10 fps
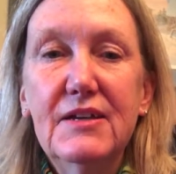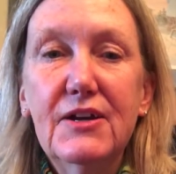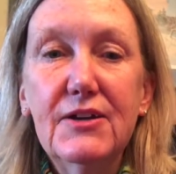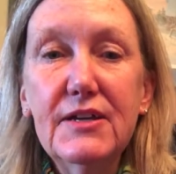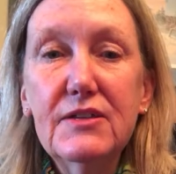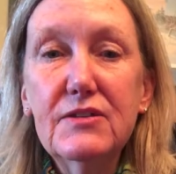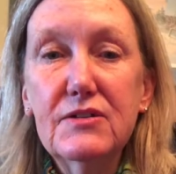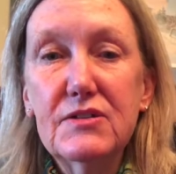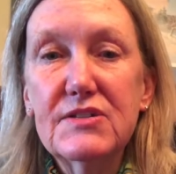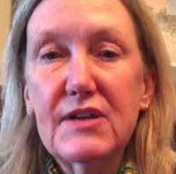Earning the
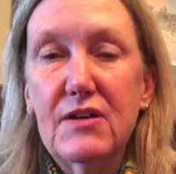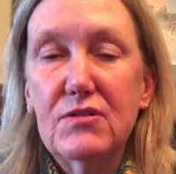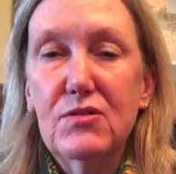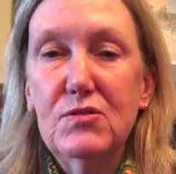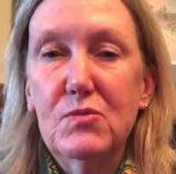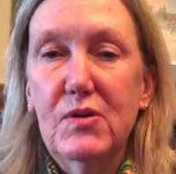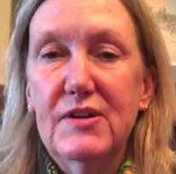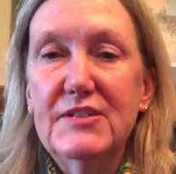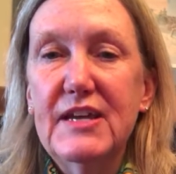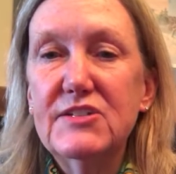Girl Scout Gold Award
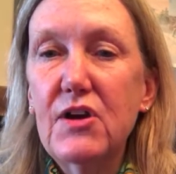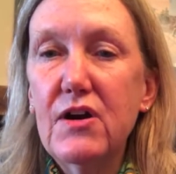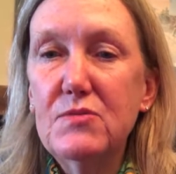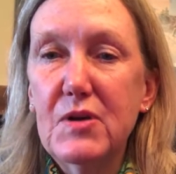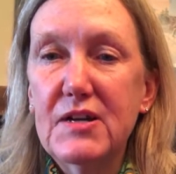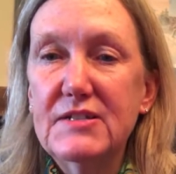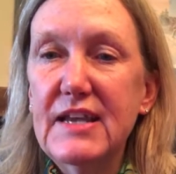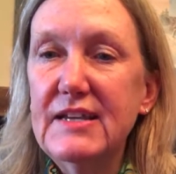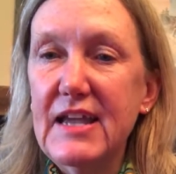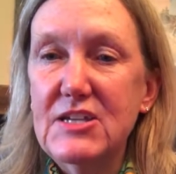takes hard work,
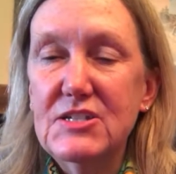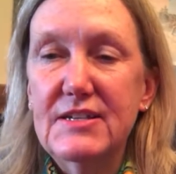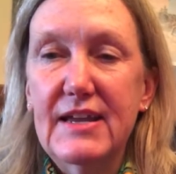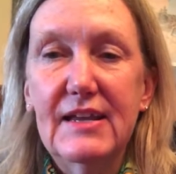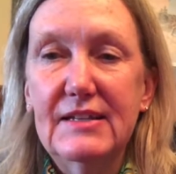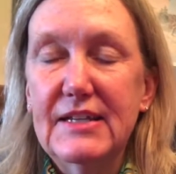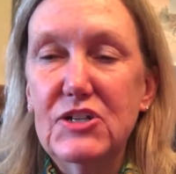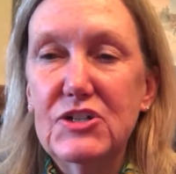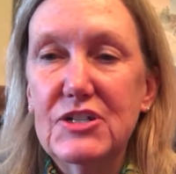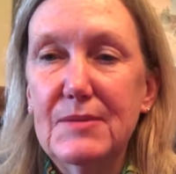dedication, and
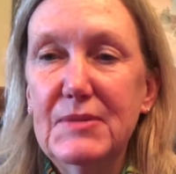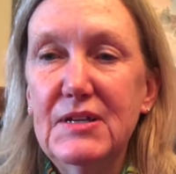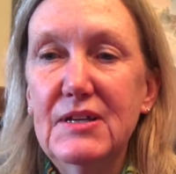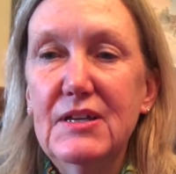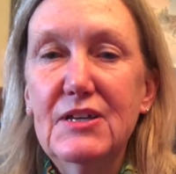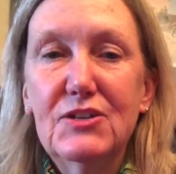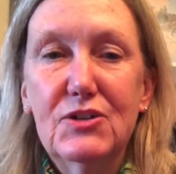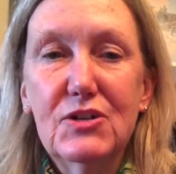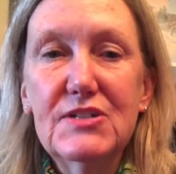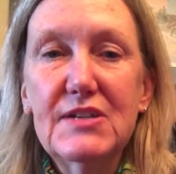leadership. The
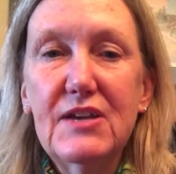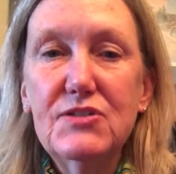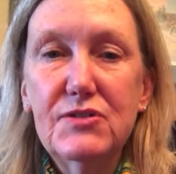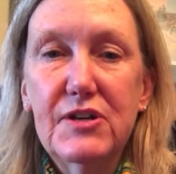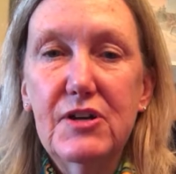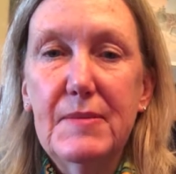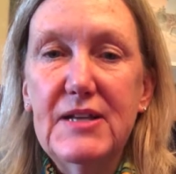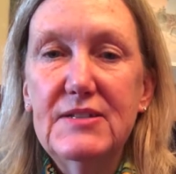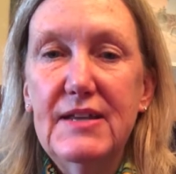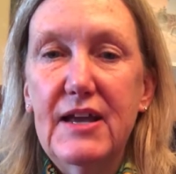Girl Scouts you'll hear
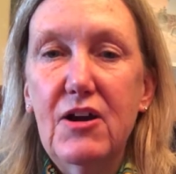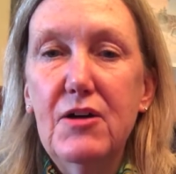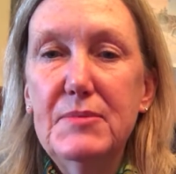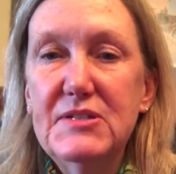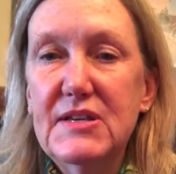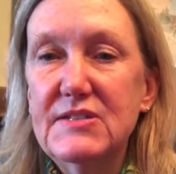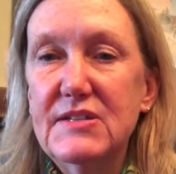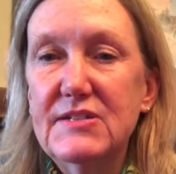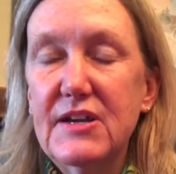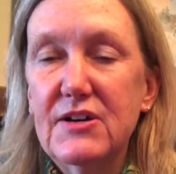about today all possess
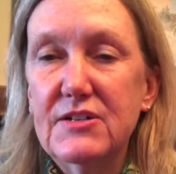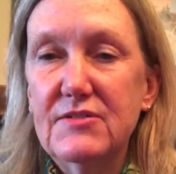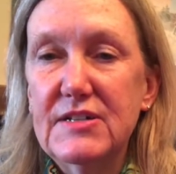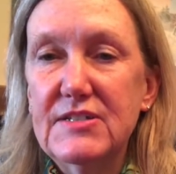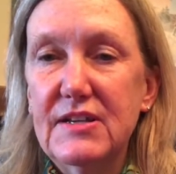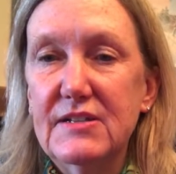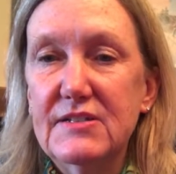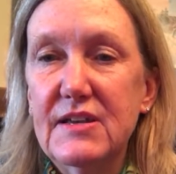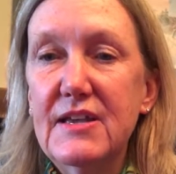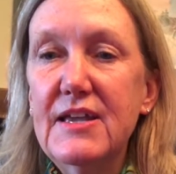these
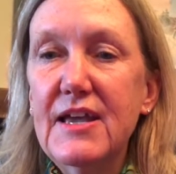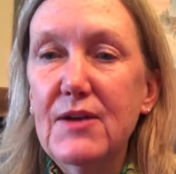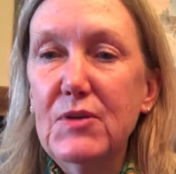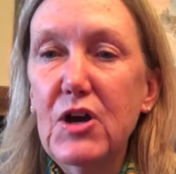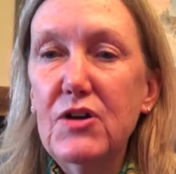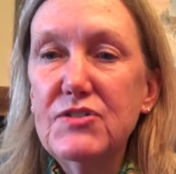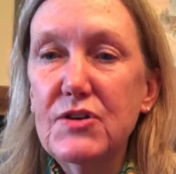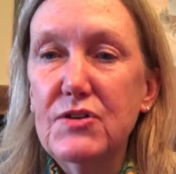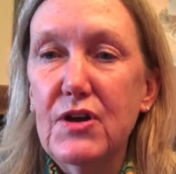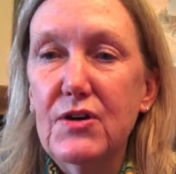characteristics, and we
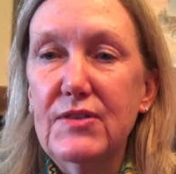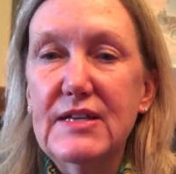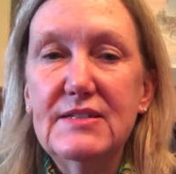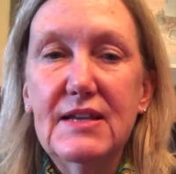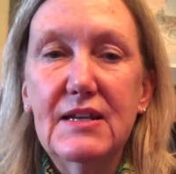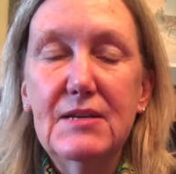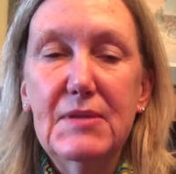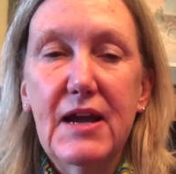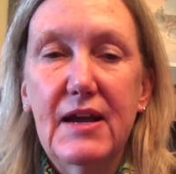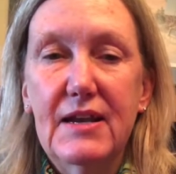also know that standing
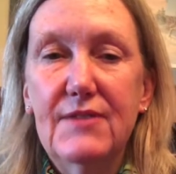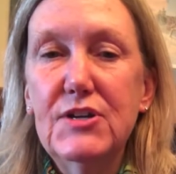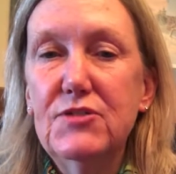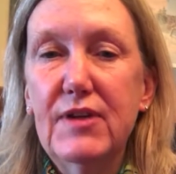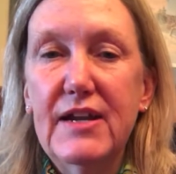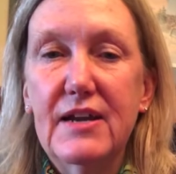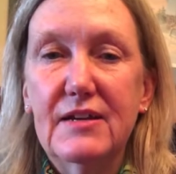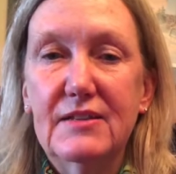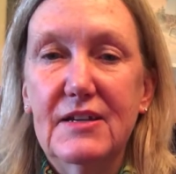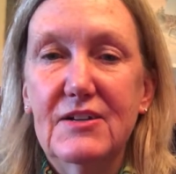behind every great young
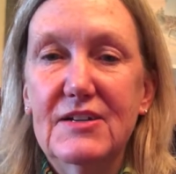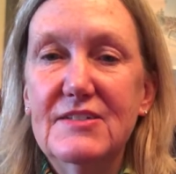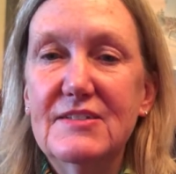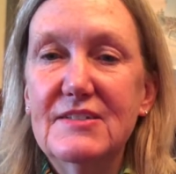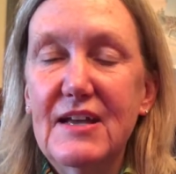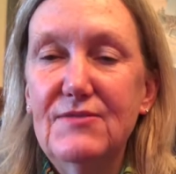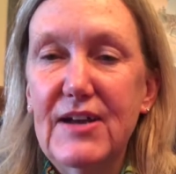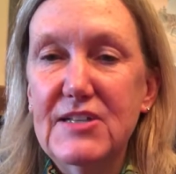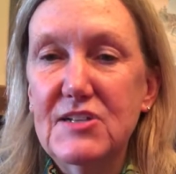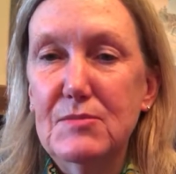leader is a
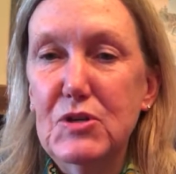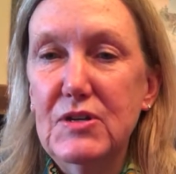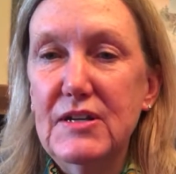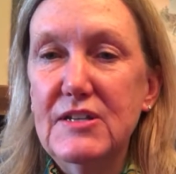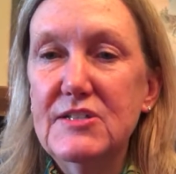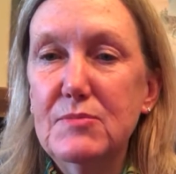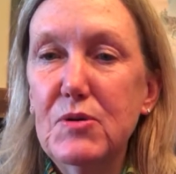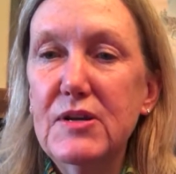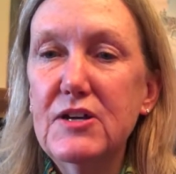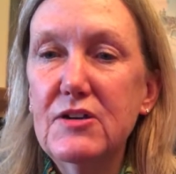steadfast community,
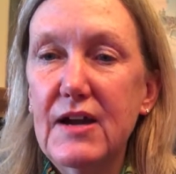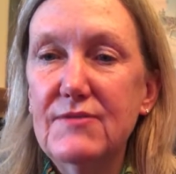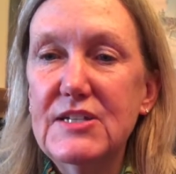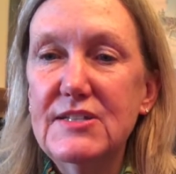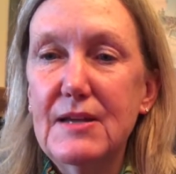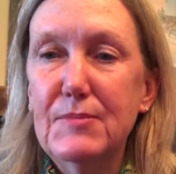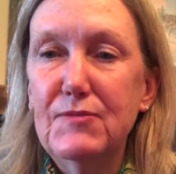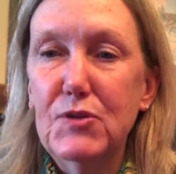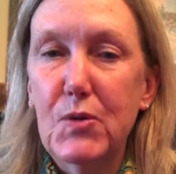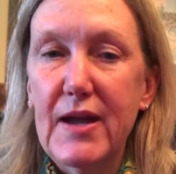supporting her every step
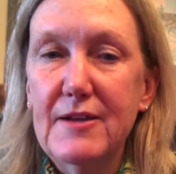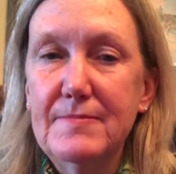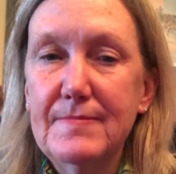of the way.